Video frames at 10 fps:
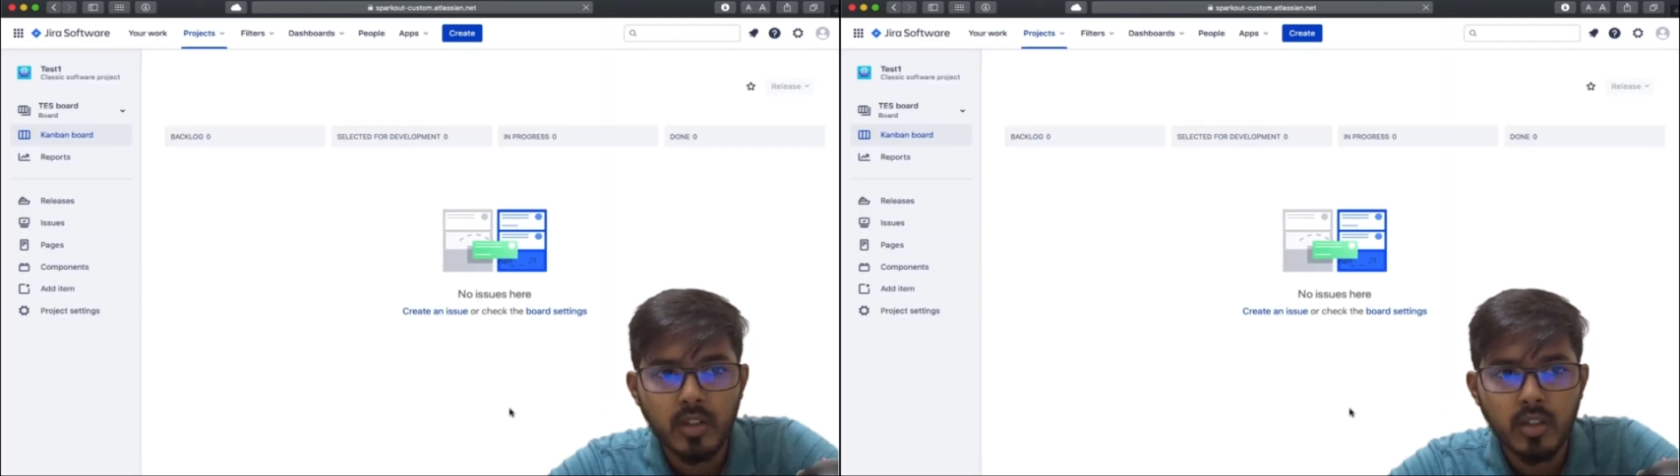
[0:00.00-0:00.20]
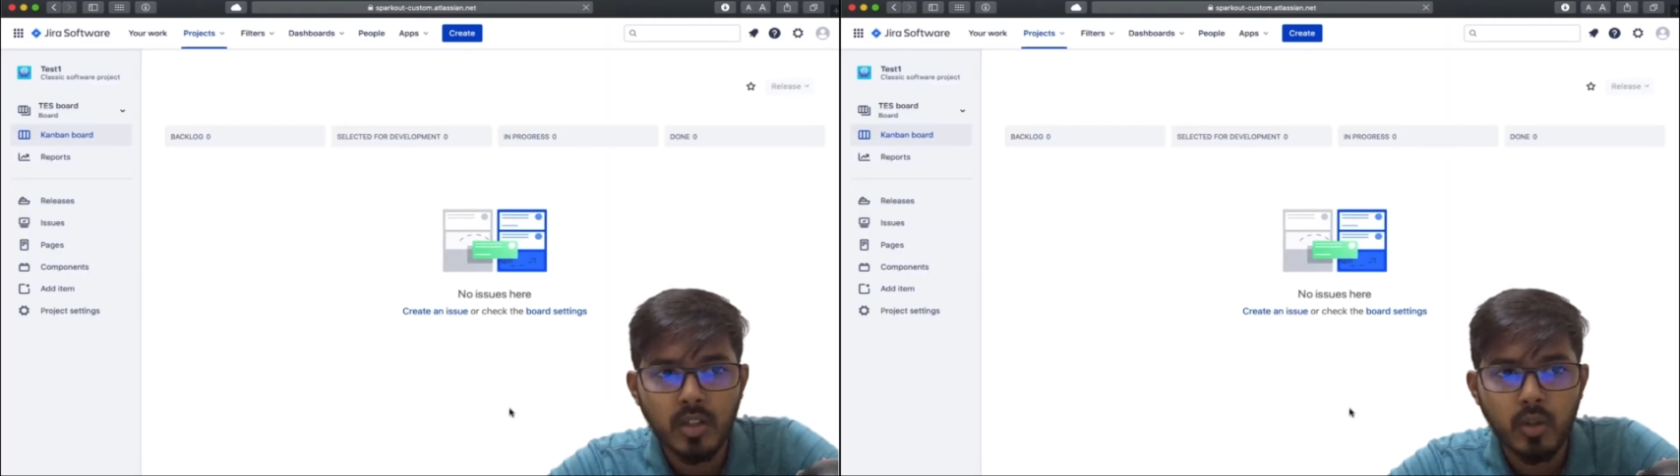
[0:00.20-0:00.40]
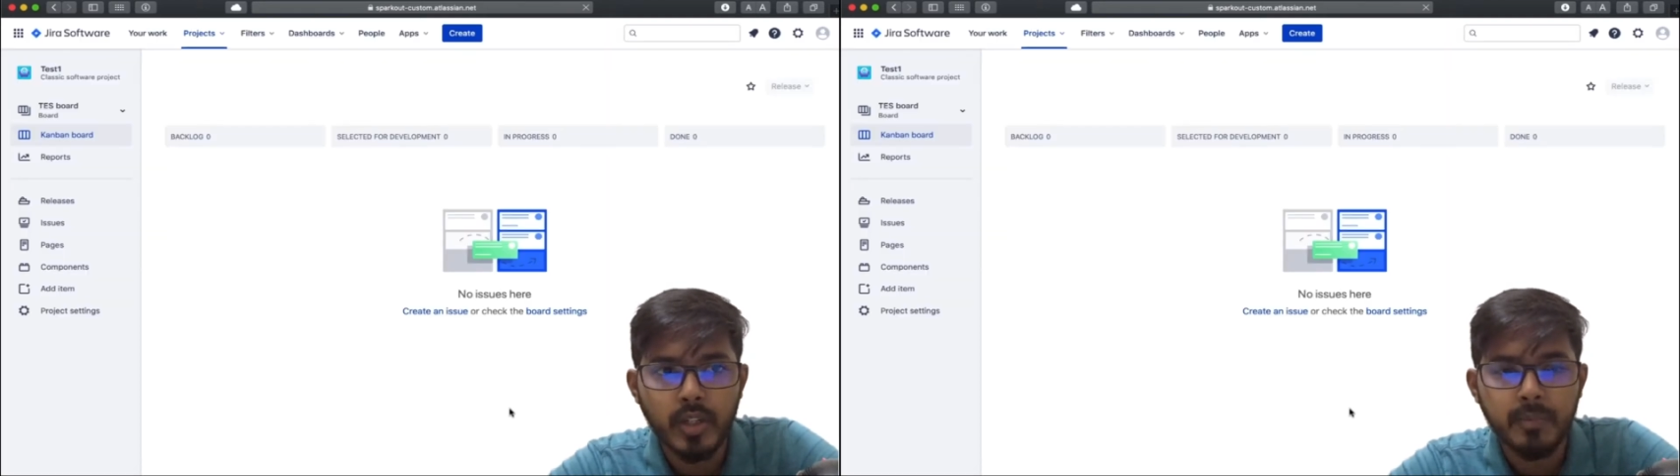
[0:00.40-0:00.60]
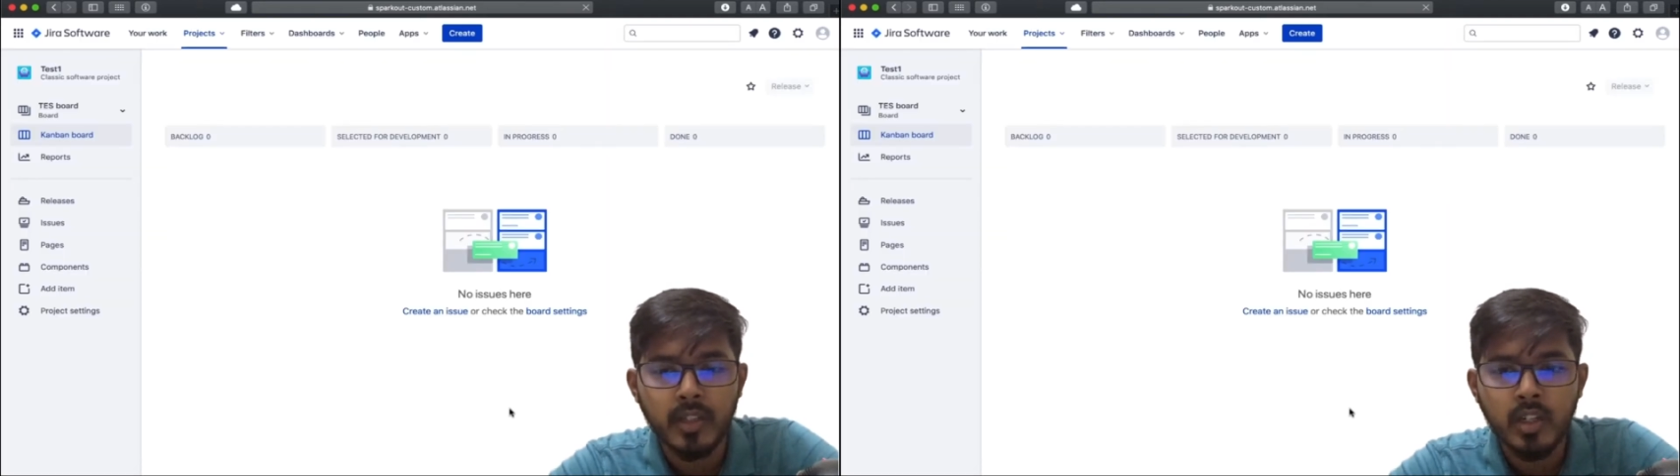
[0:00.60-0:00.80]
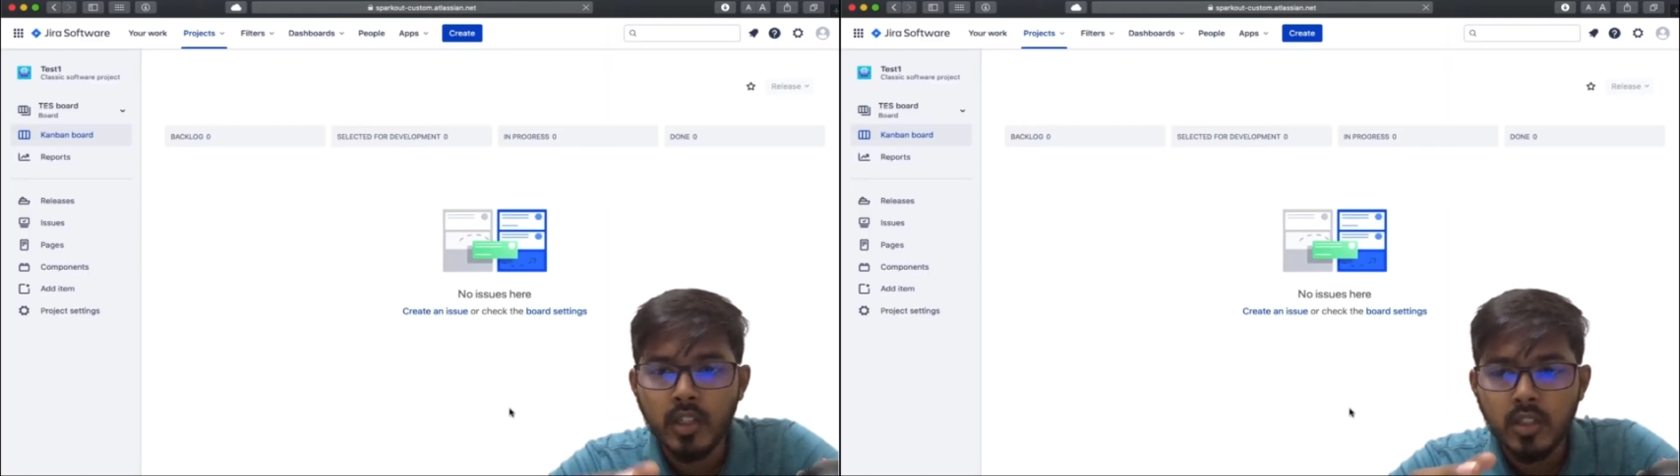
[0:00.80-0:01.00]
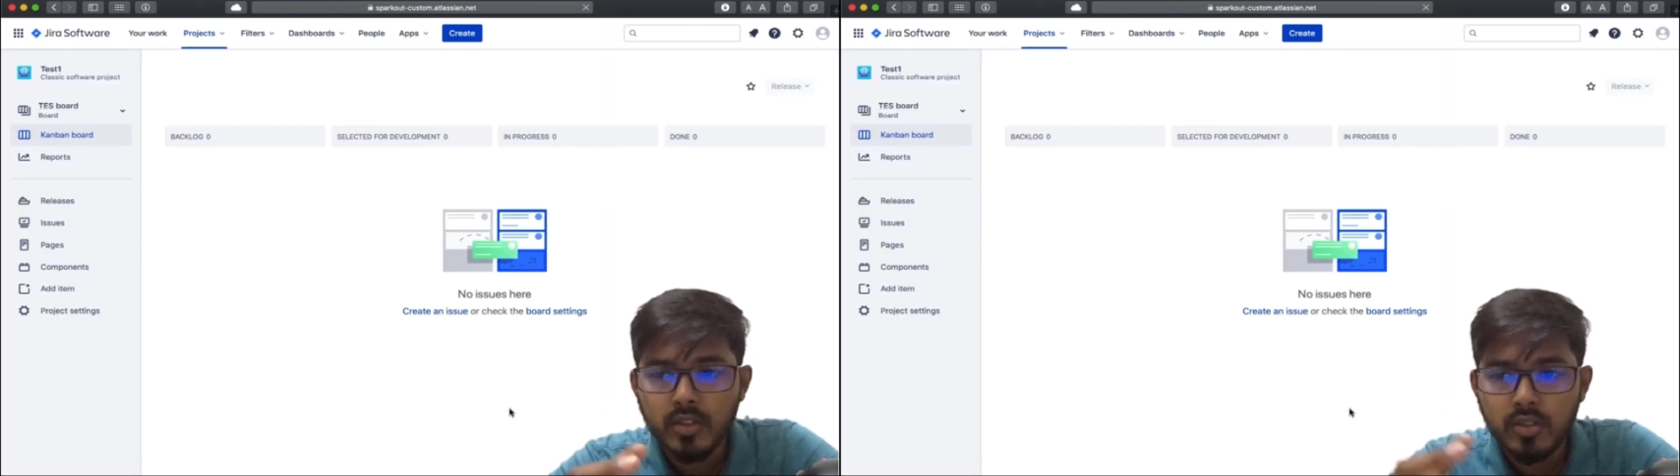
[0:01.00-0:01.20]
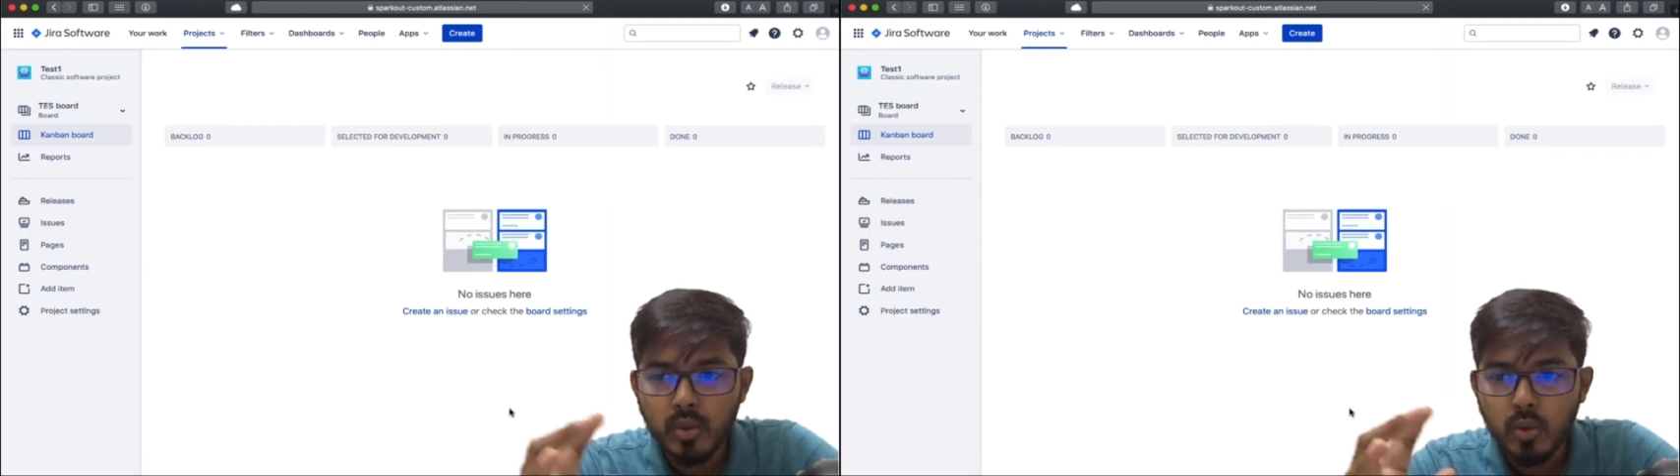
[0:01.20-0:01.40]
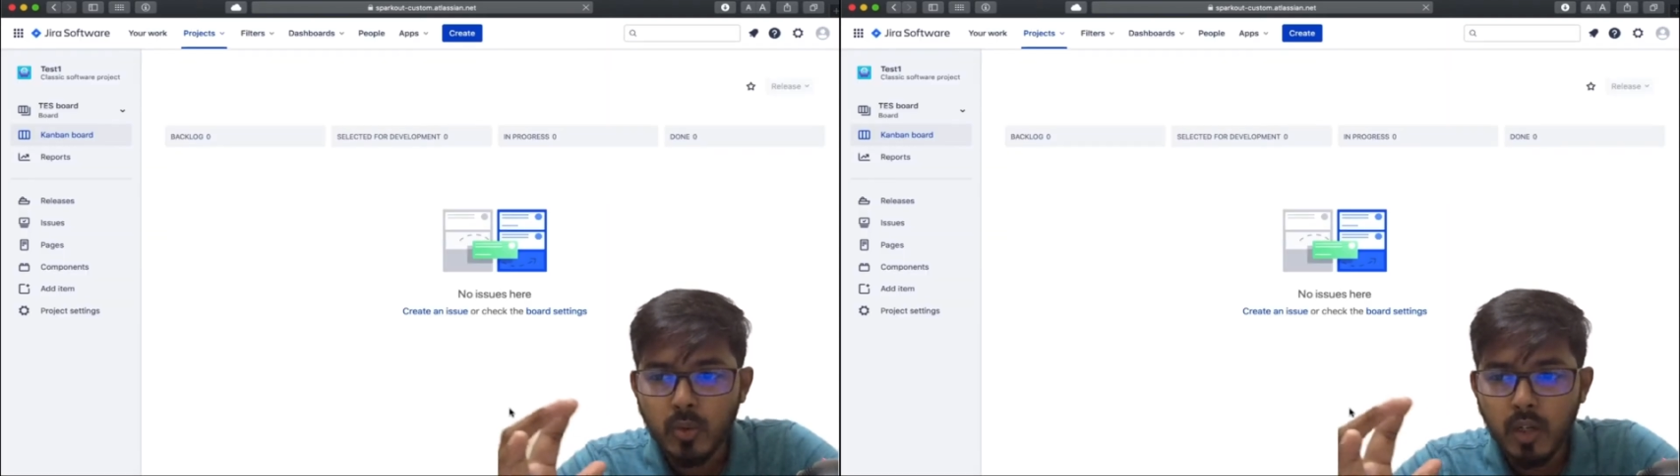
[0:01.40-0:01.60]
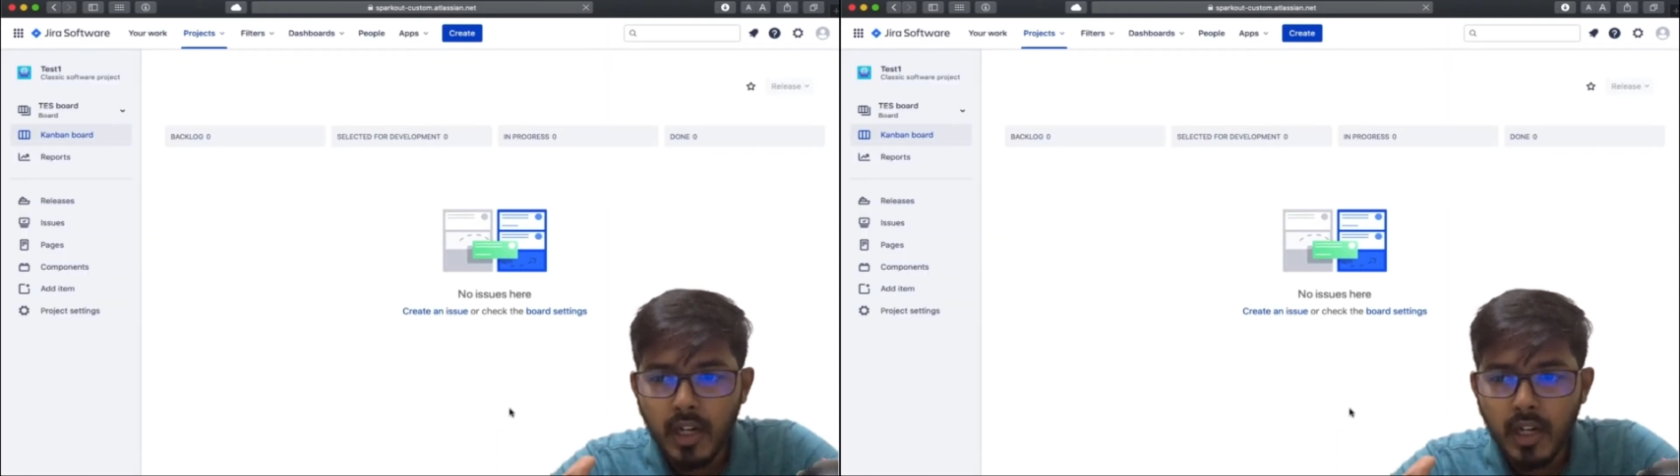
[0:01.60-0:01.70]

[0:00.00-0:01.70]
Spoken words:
Okay, so